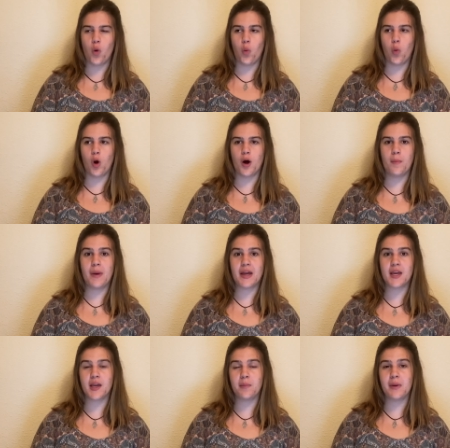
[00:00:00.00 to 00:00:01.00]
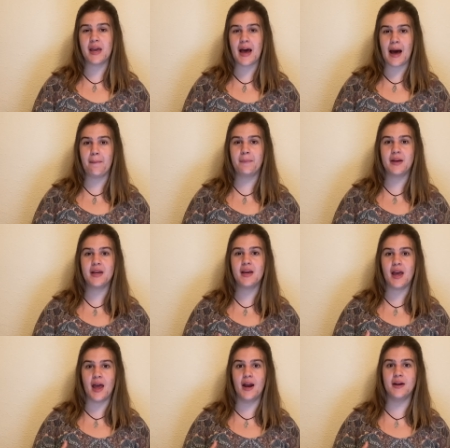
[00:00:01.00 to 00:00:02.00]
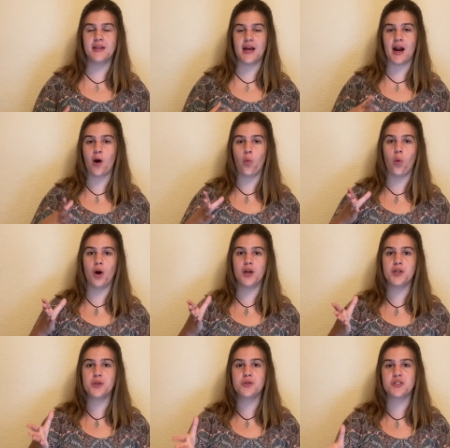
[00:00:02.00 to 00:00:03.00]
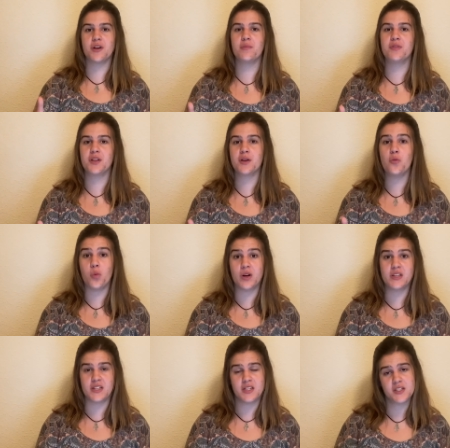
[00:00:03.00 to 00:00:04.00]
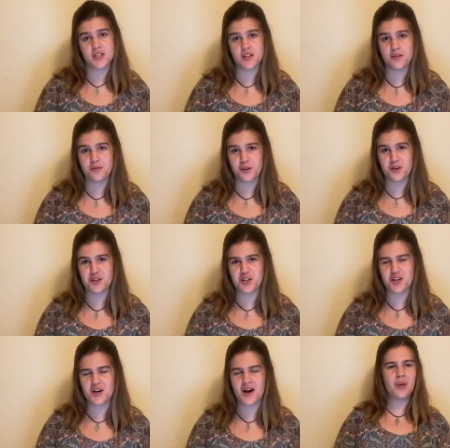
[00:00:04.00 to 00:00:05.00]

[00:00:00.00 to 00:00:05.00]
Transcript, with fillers: were making me happy and that I want to do something with this in the future.